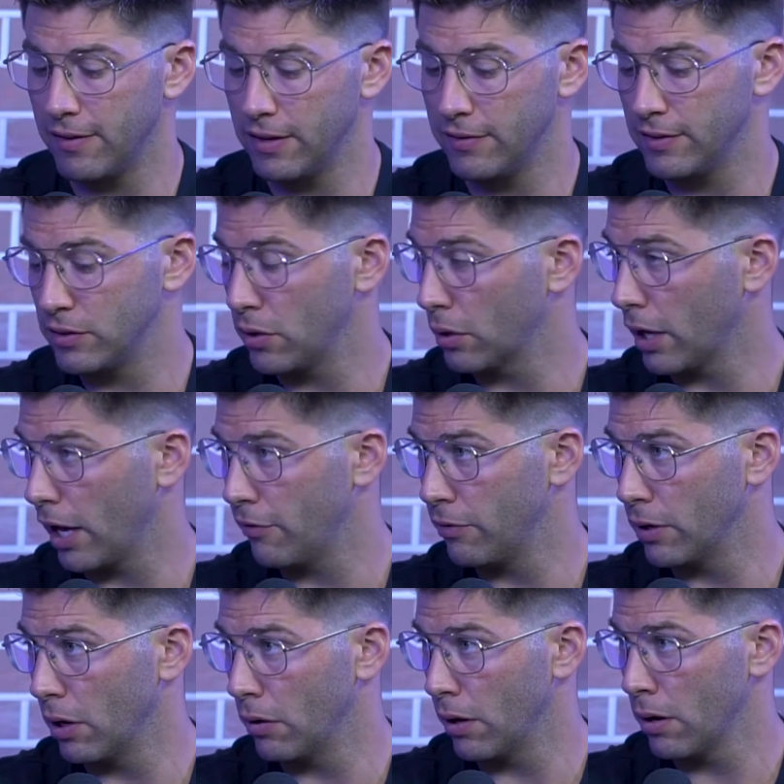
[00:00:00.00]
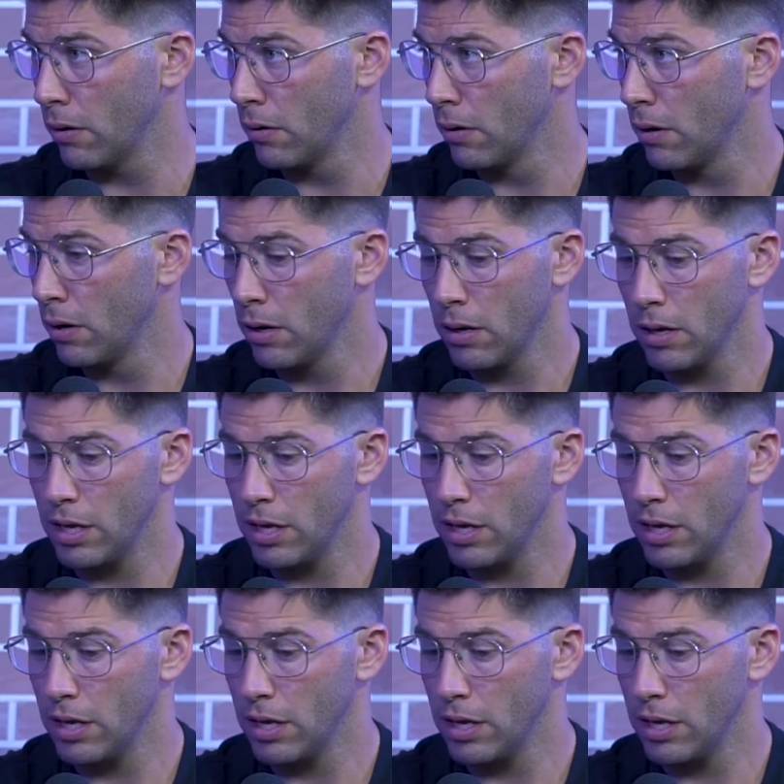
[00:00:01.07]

Is it okay if we go there? Yeah, go.